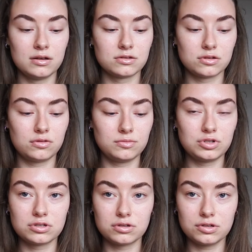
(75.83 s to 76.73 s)
So I'm
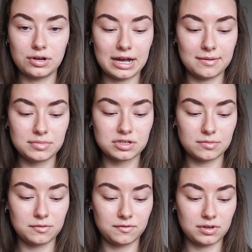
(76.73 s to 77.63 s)
just going to grab
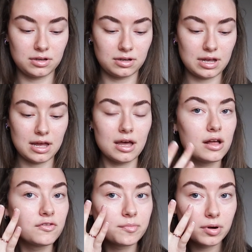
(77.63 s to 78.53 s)
some of the e.l.f.